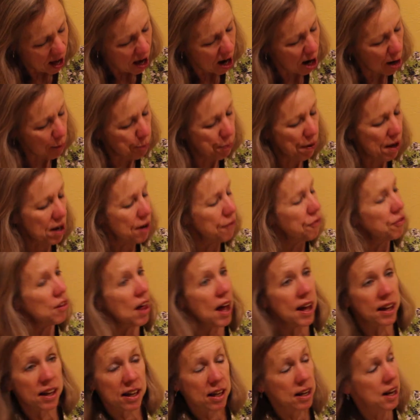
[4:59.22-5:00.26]
Our
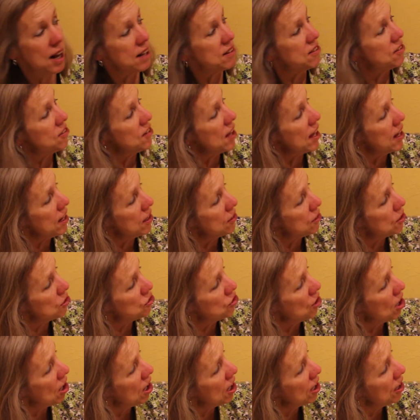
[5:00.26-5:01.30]
butterfly cannot stay in the
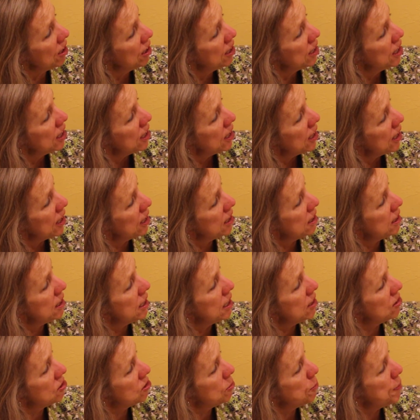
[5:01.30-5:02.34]
jar. It
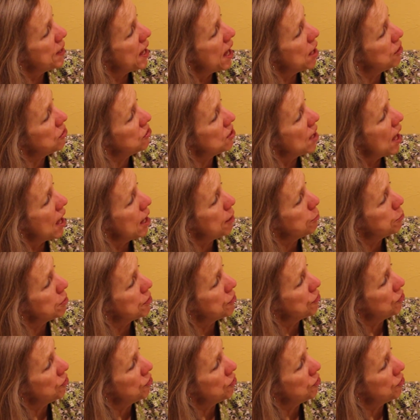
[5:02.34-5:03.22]
needs to be outside with